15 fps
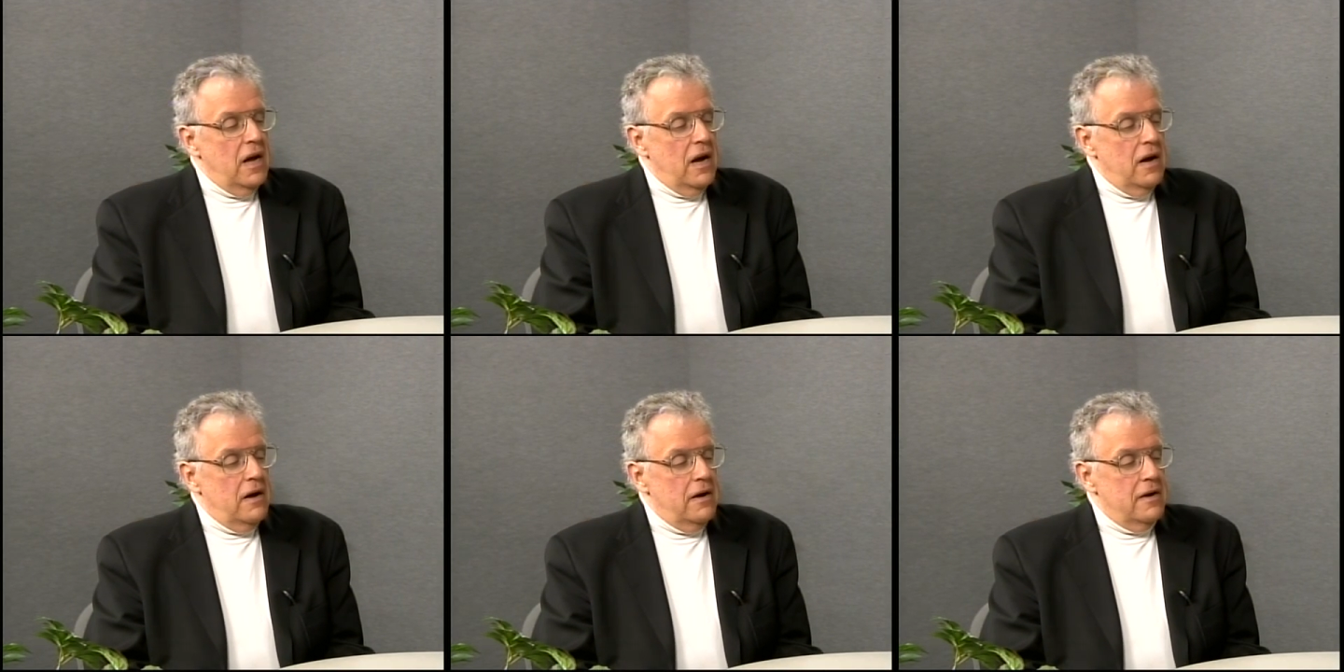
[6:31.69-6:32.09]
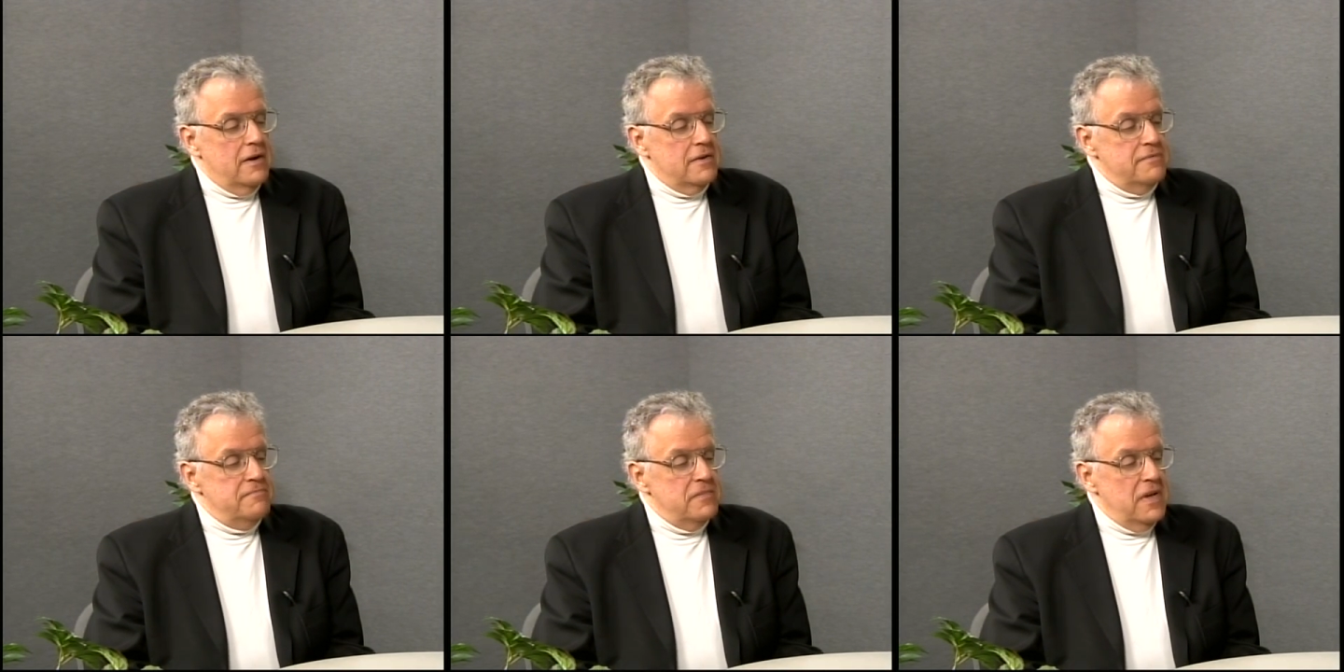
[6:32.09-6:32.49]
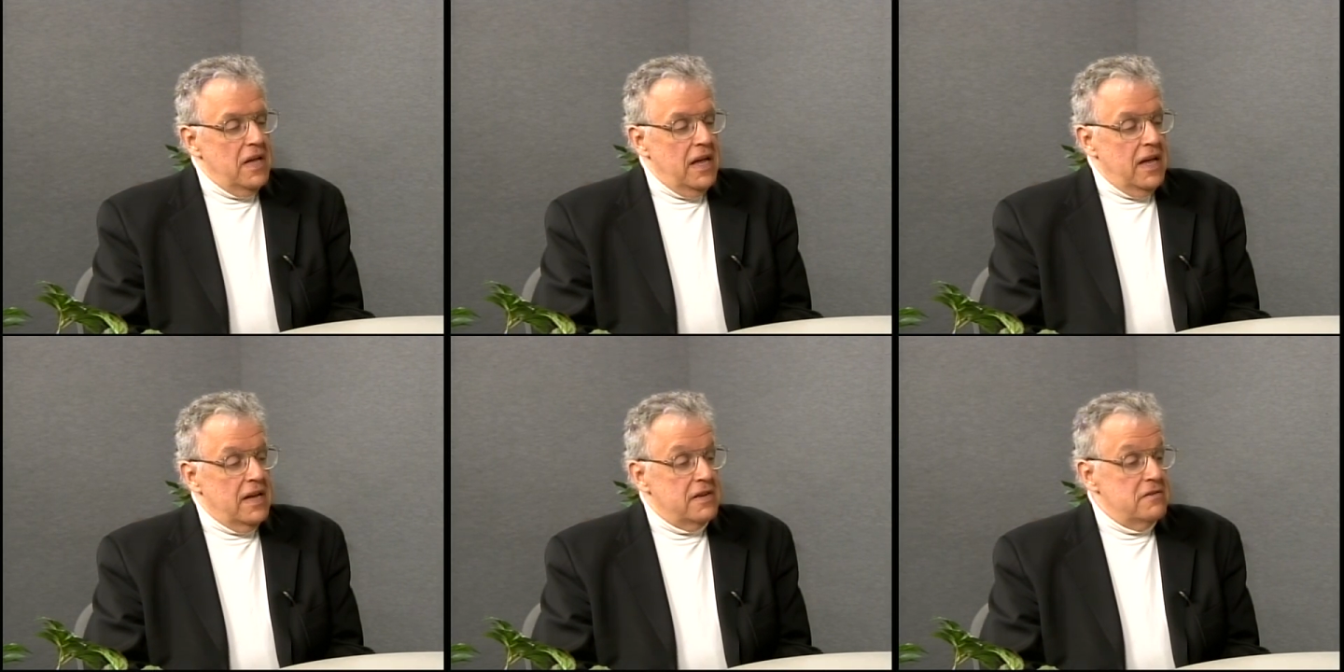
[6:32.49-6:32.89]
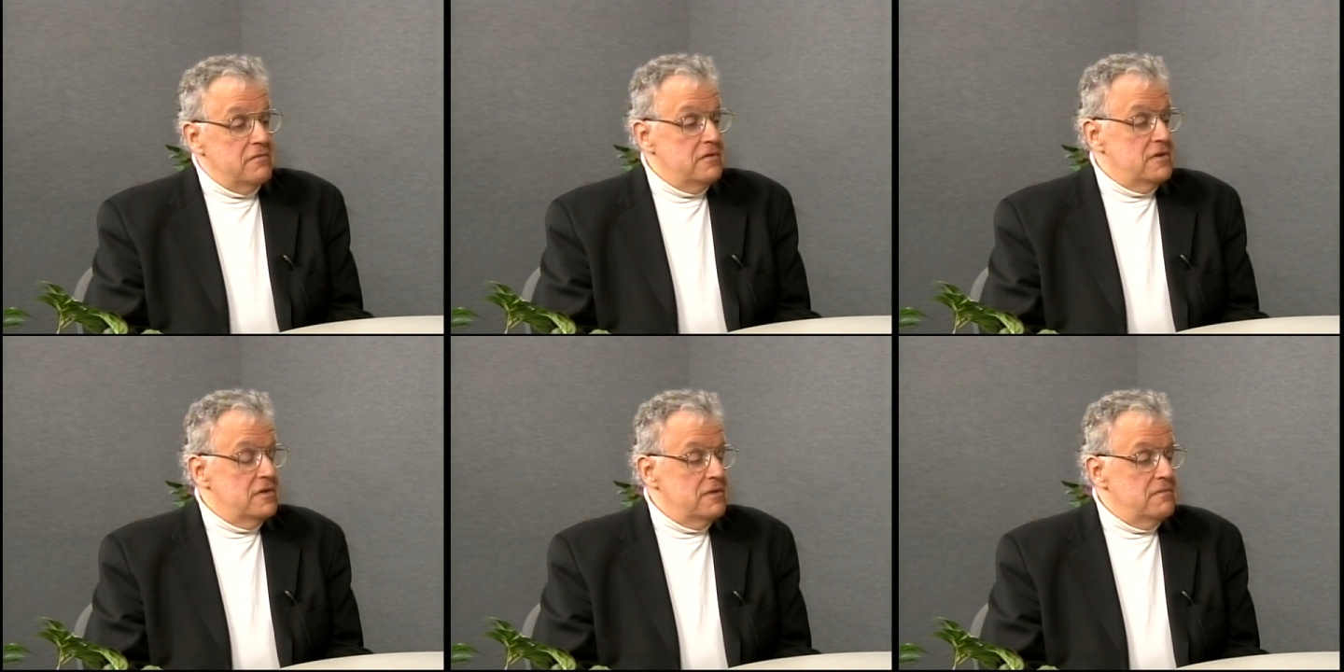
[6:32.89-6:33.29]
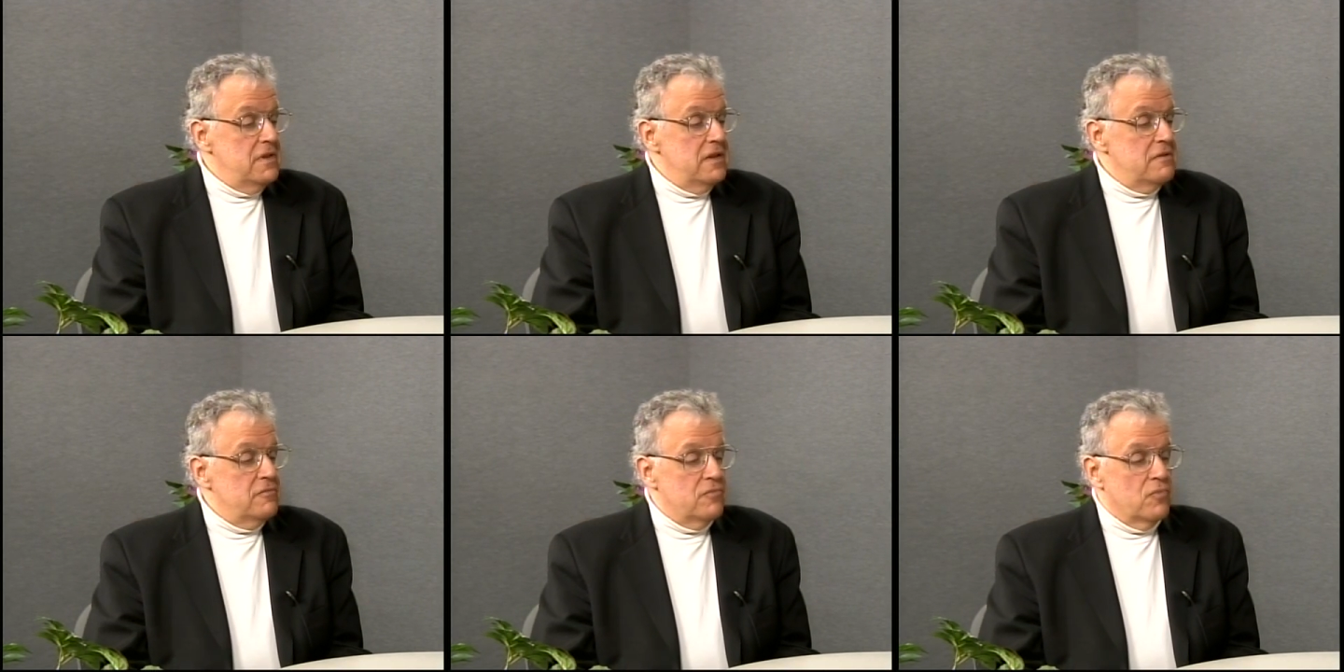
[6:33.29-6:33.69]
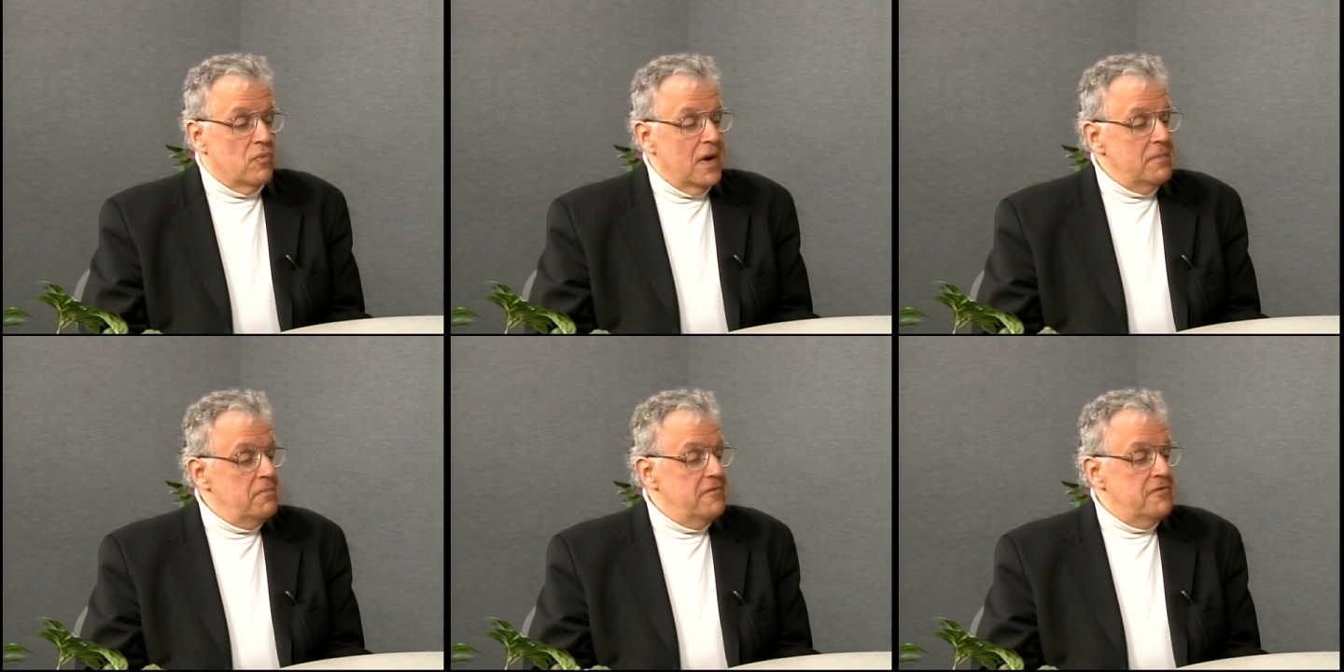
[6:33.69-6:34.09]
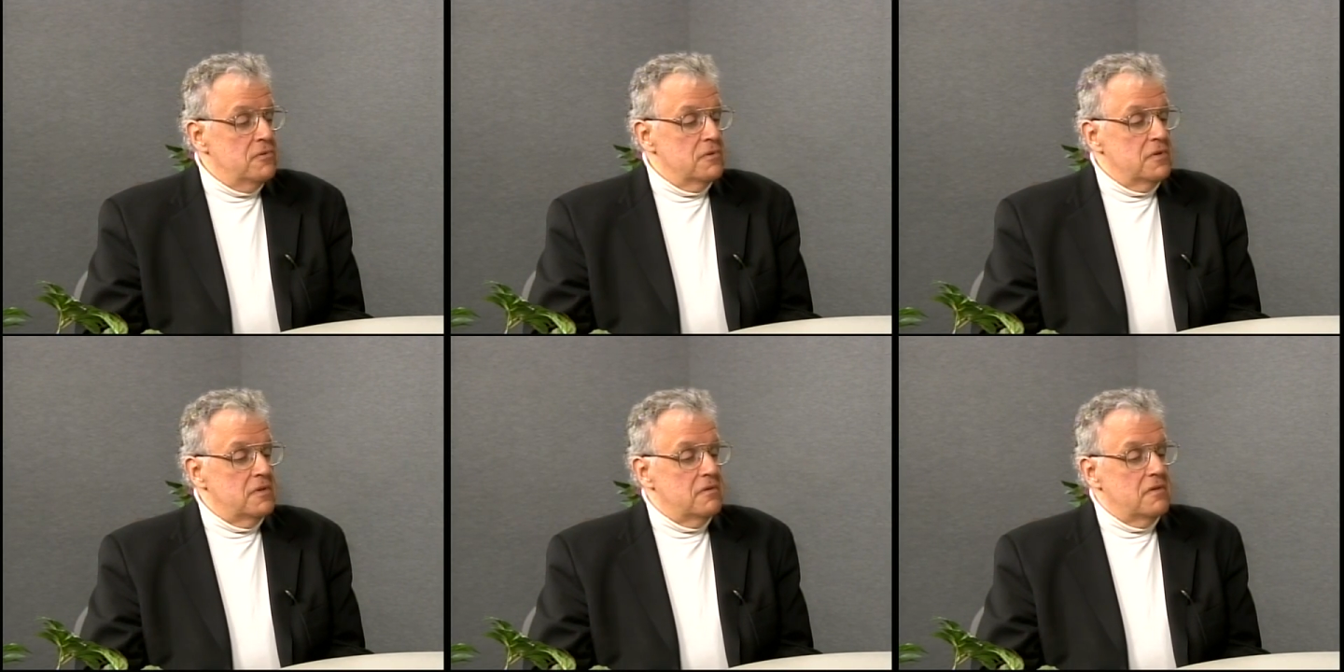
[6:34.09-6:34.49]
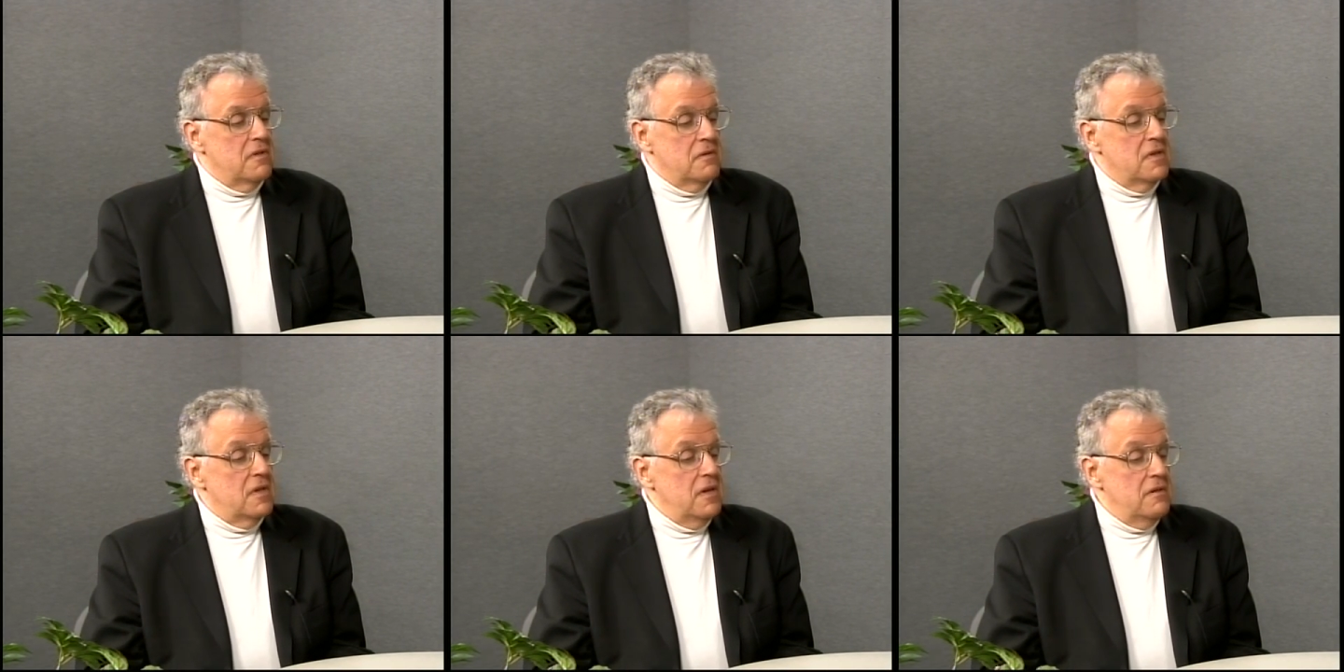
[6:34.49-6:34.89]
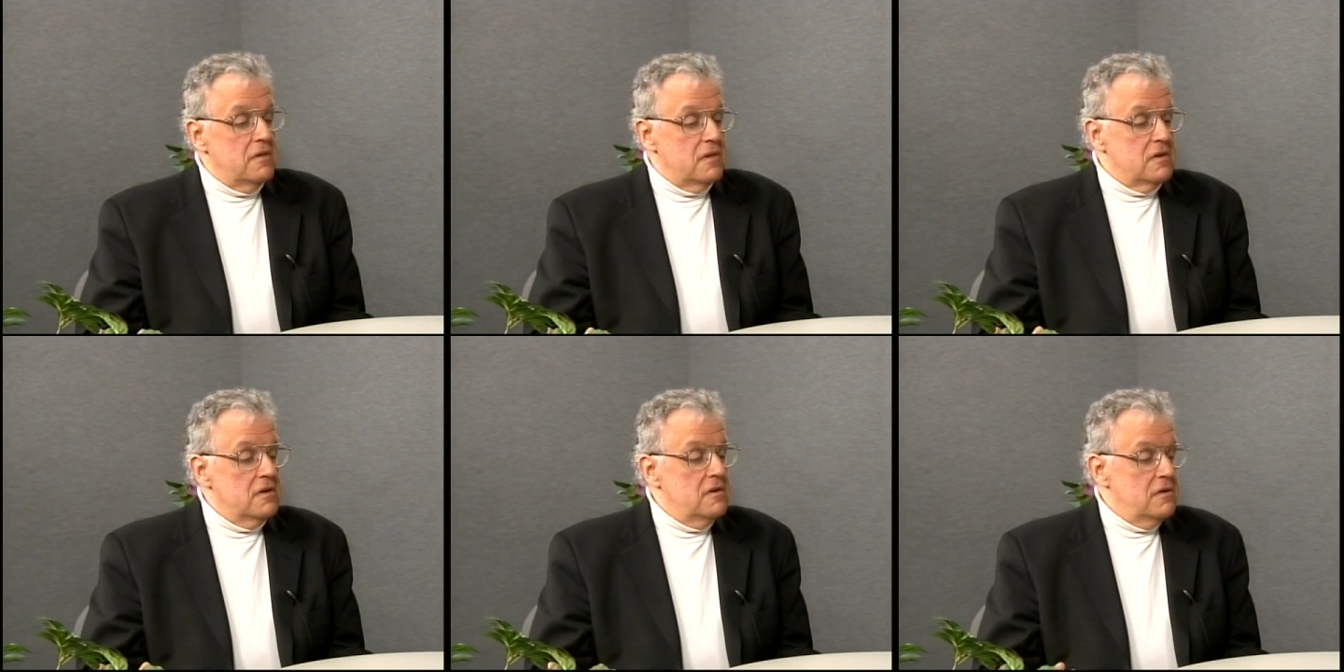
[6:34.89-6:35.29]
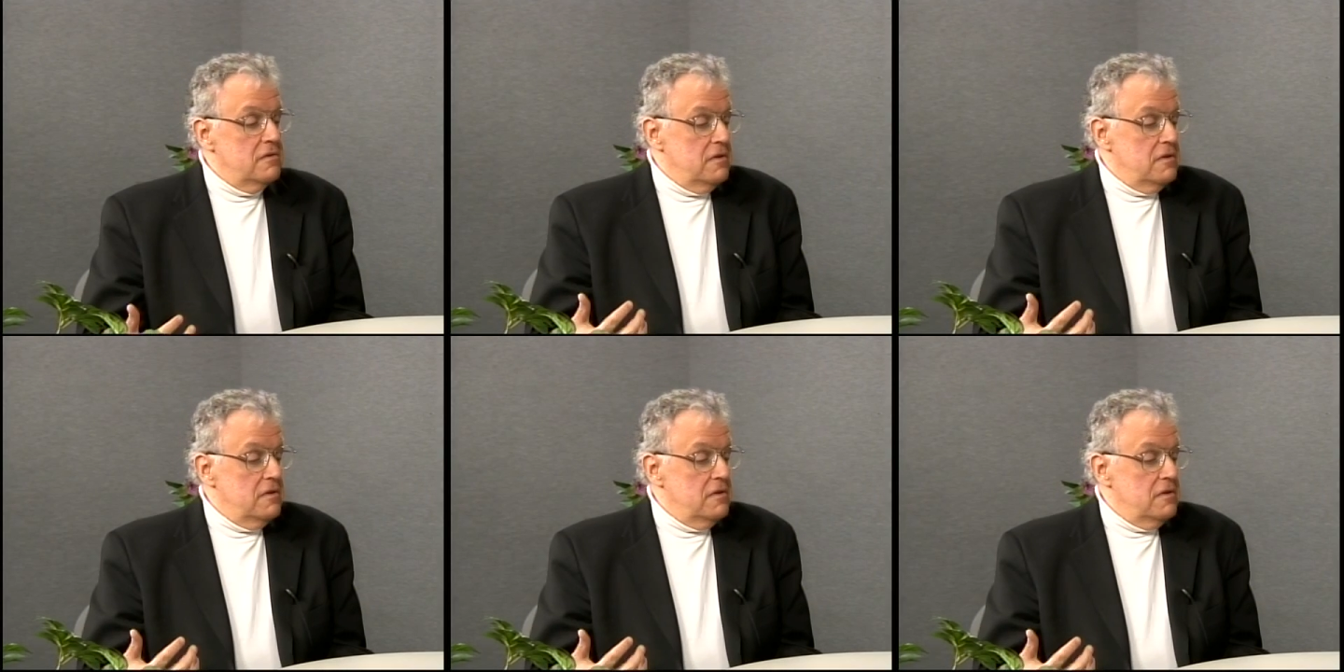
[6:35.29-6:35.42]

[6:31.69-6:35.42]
And right before the season,